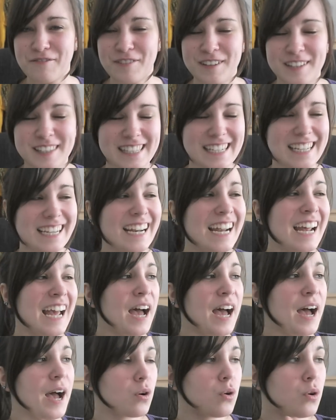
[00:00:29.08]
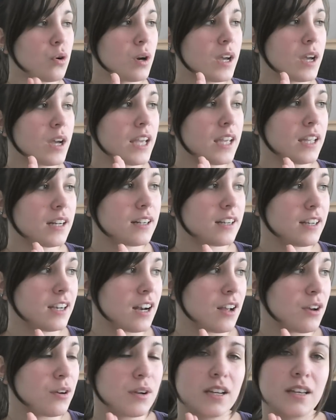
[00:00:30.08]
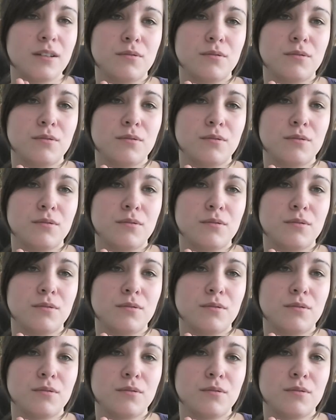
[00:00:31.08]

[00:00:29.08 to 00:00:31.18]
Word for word: obviously or it you know